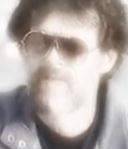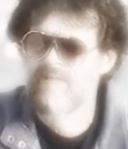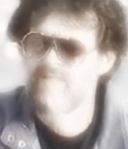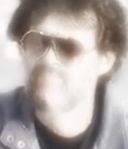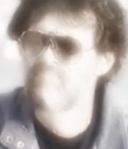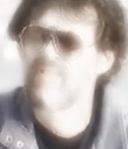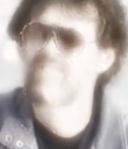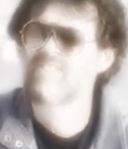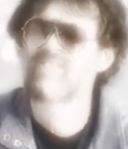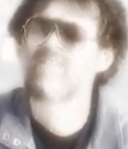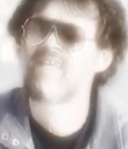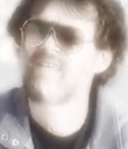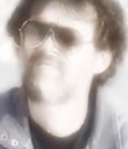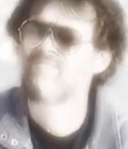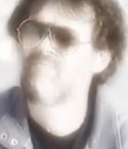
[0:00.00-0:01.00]
it must
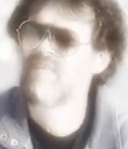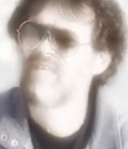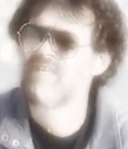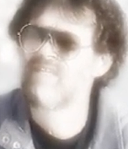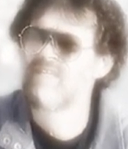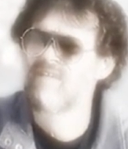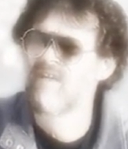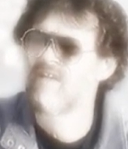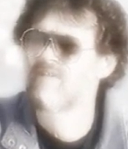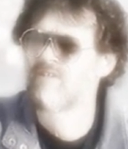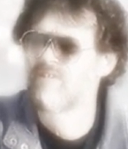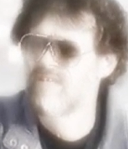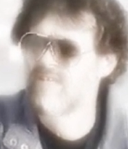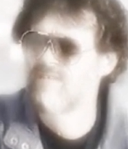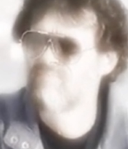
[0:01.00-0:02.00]
then be
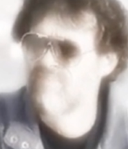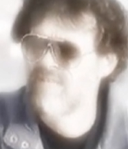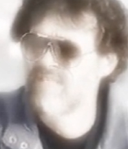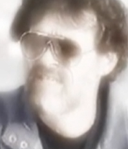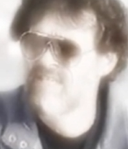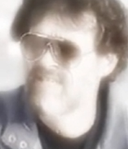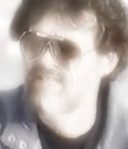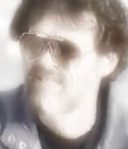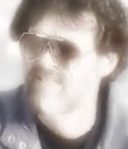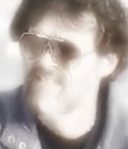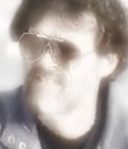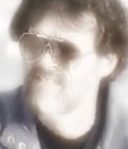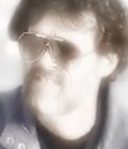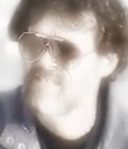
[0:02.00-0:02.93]
utterly meaningless.